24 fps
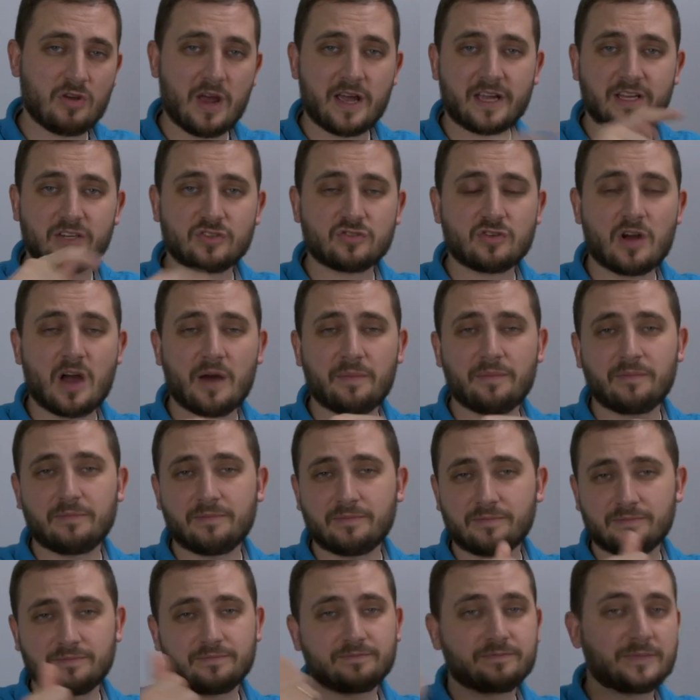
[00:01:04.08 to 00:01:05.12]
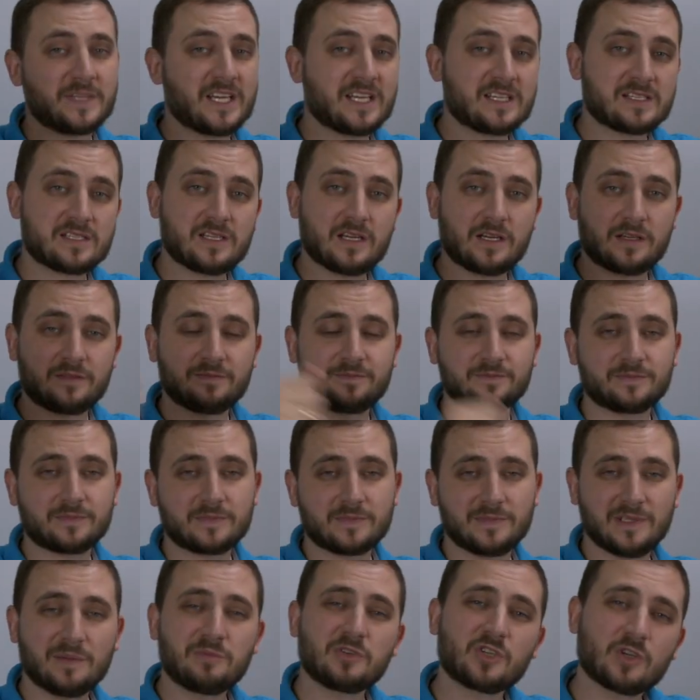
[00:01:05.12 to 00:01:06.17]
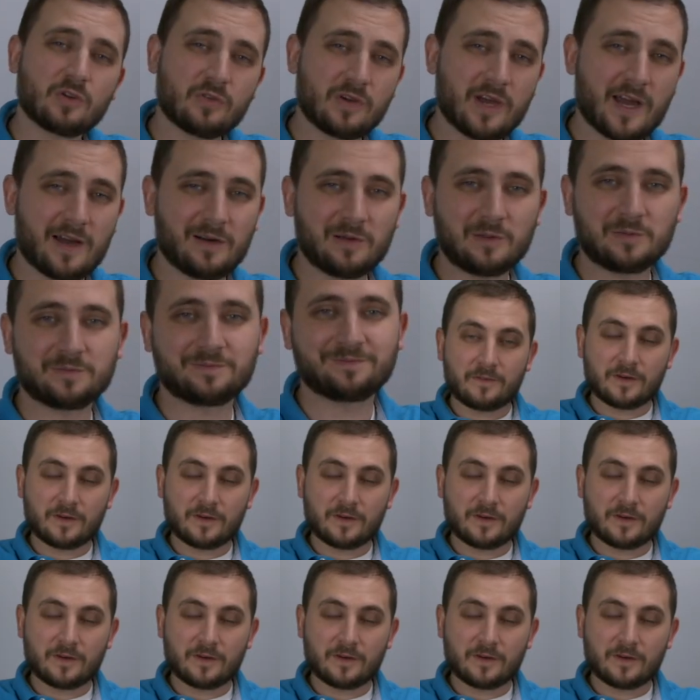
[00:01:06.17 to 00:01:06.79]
drag and drop, and it's there. Let me show you how.